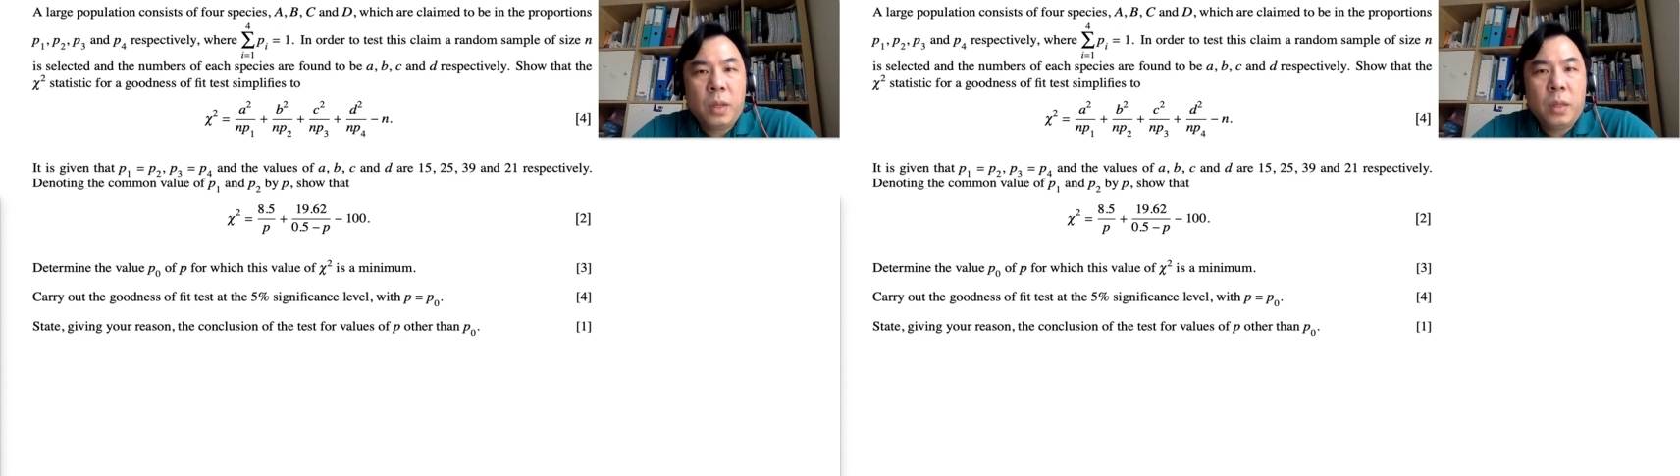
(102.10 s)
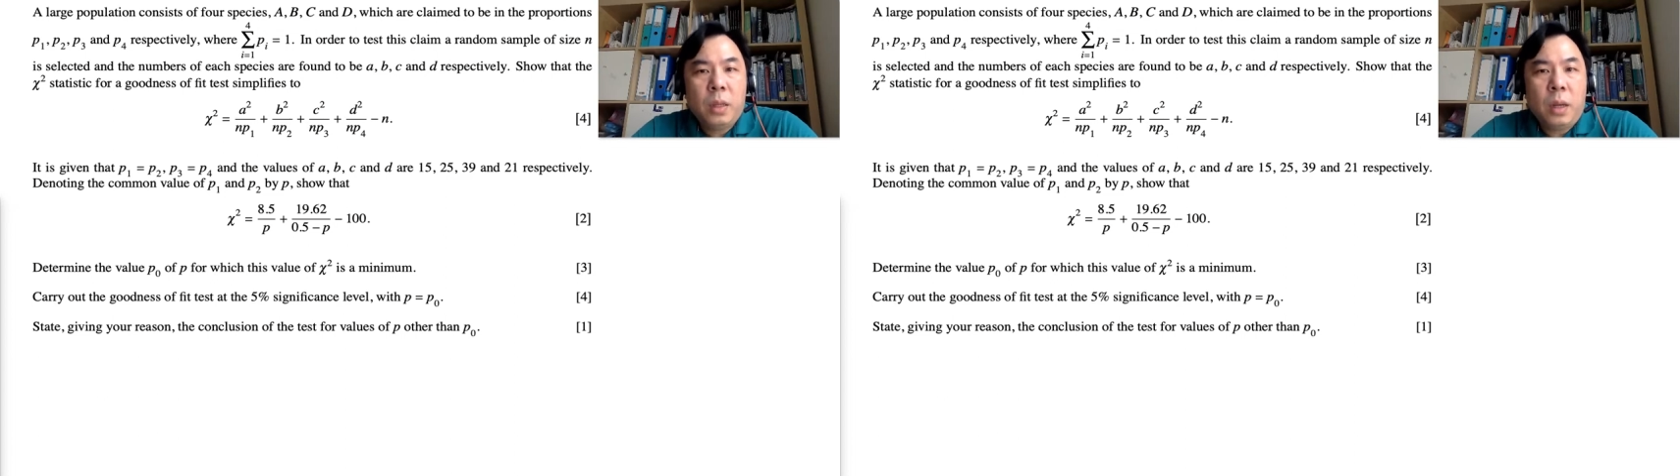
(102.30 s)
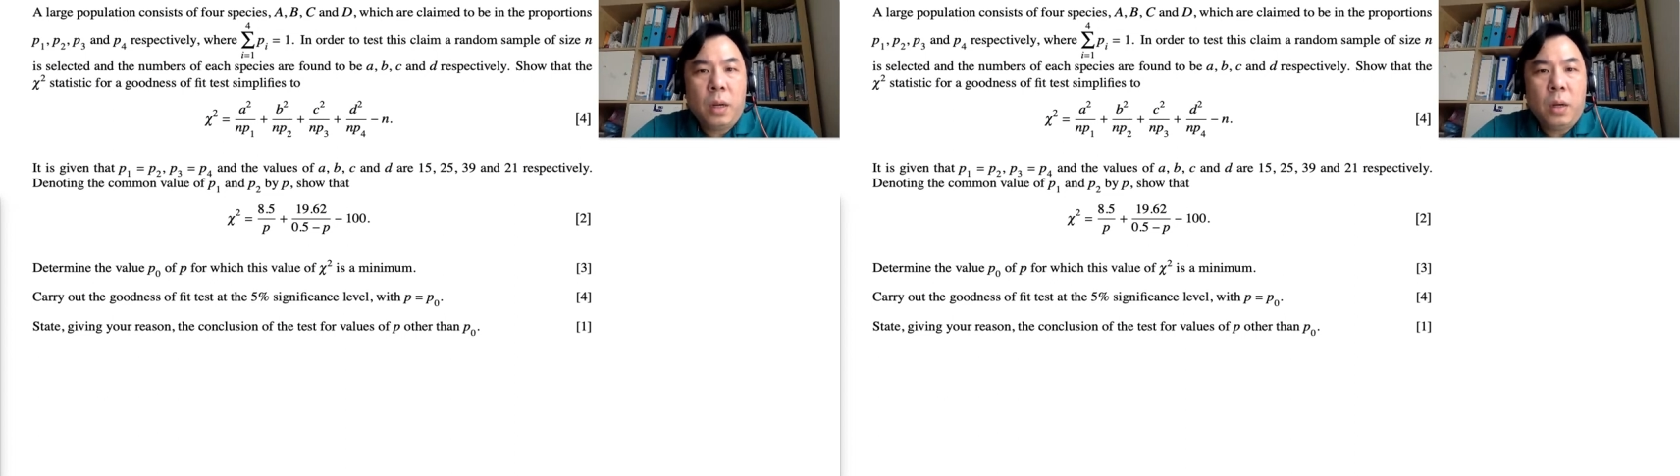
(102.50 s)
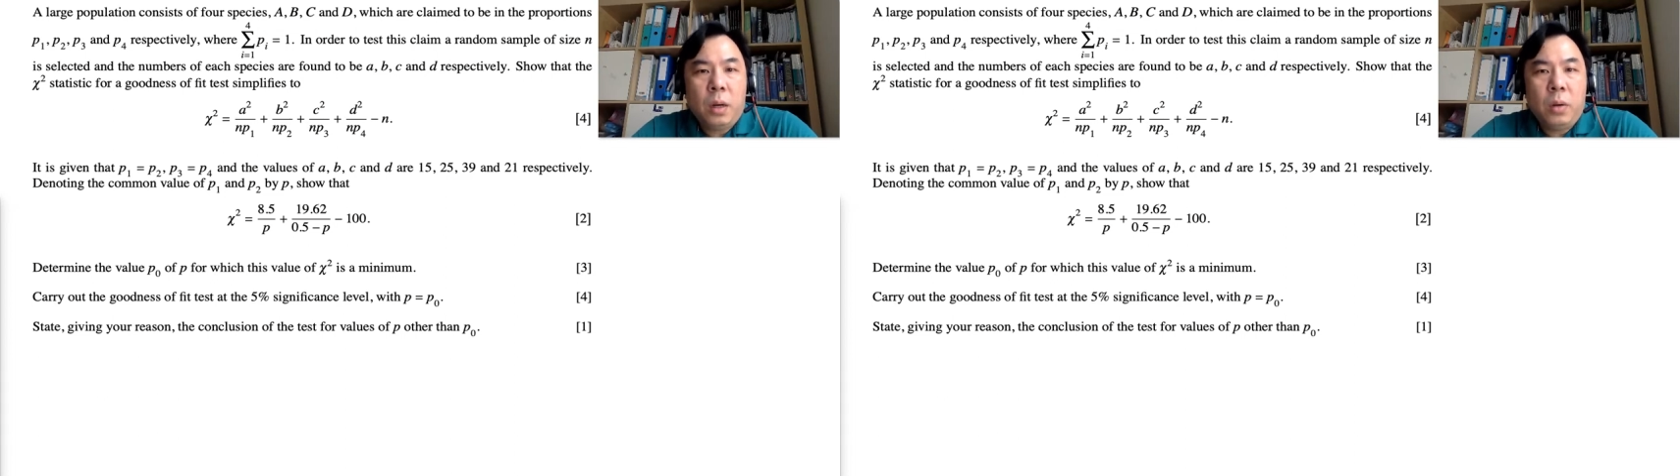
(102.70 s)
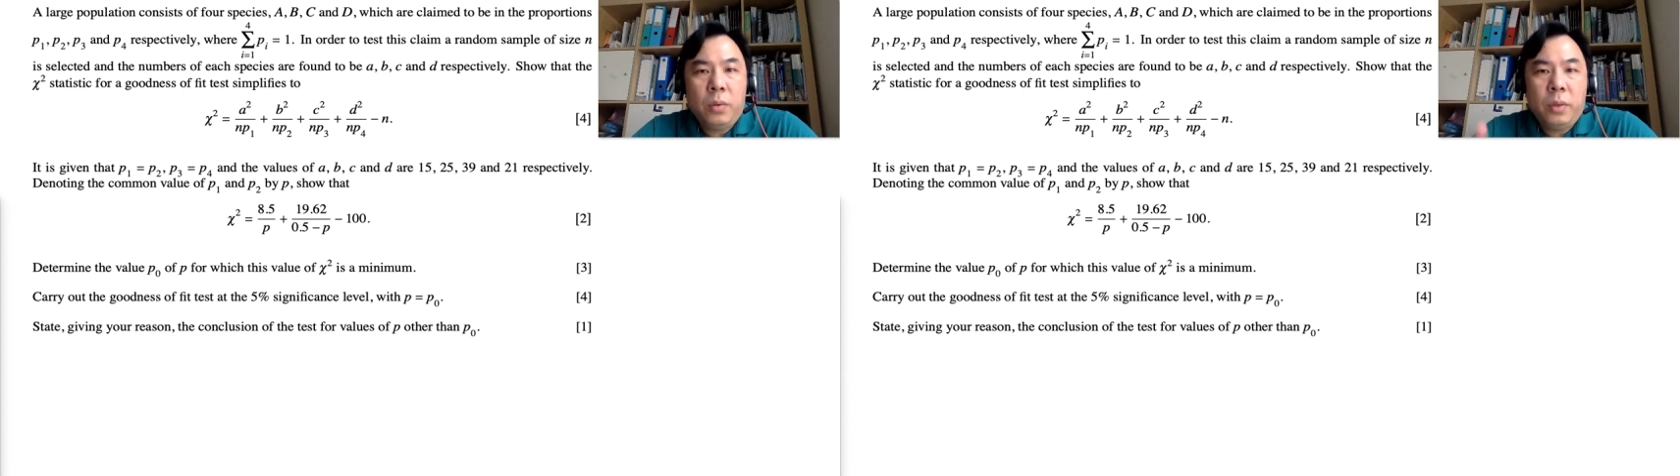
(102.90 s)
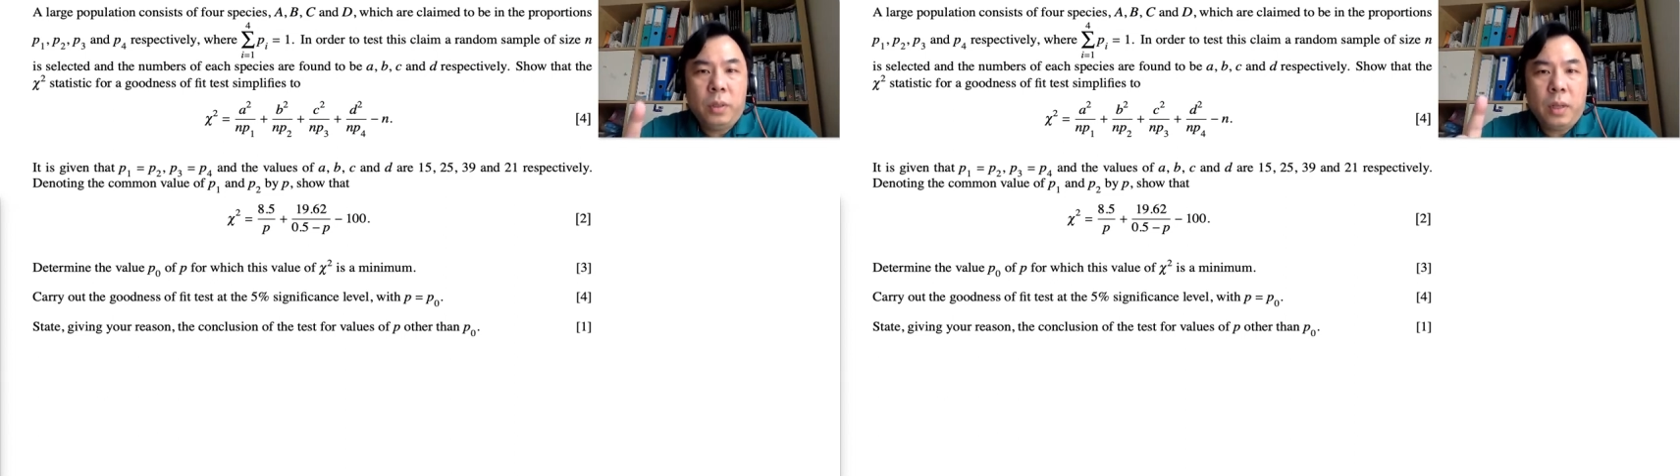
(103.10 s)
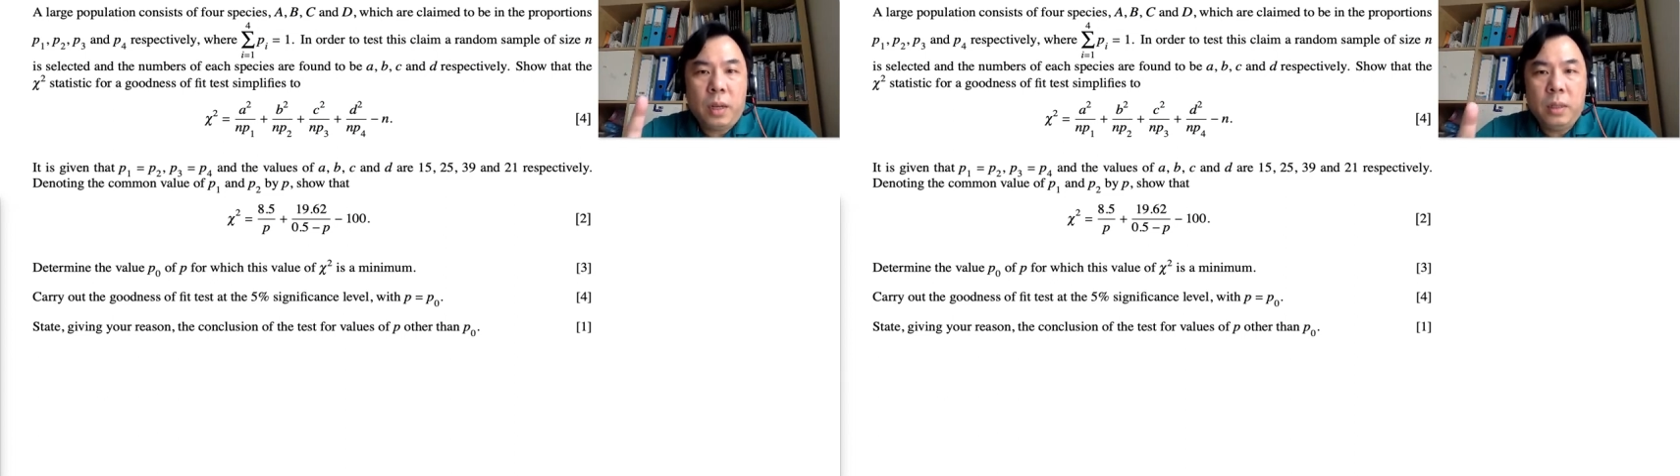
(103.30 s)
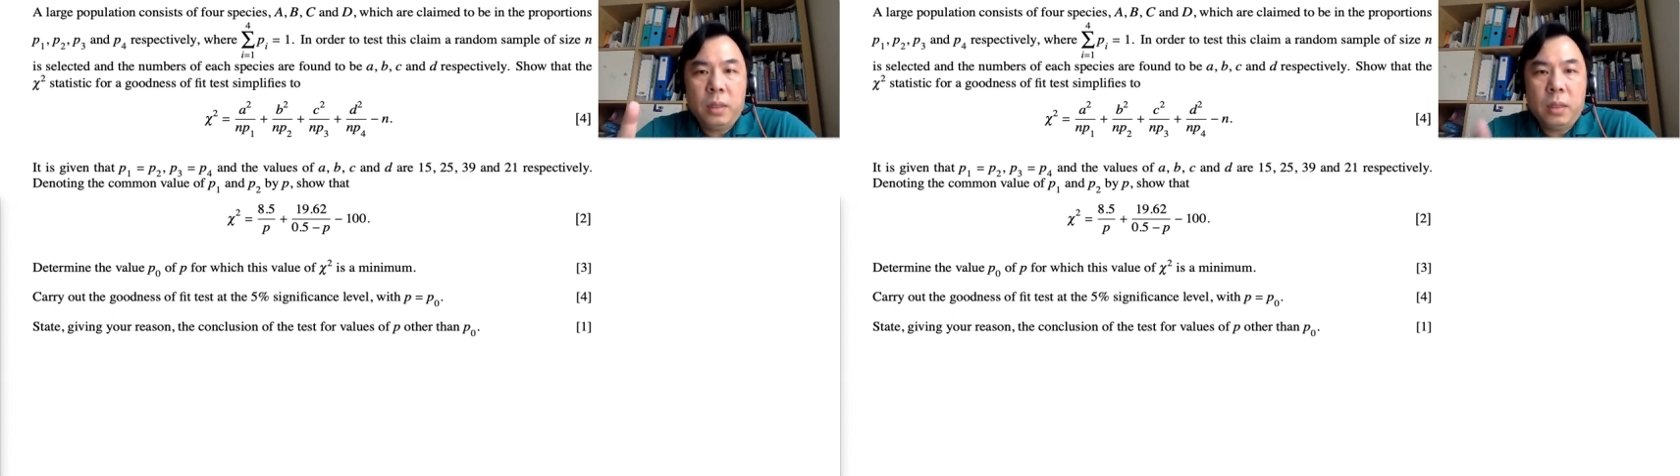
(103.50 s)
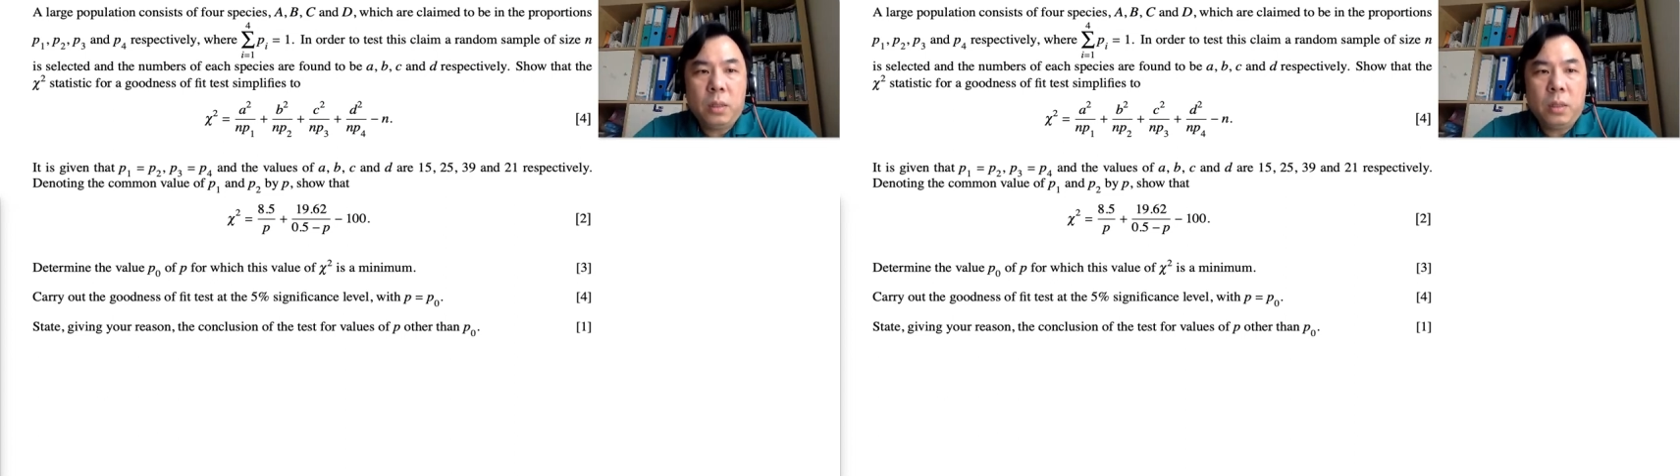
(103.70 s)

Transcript: Now, our first task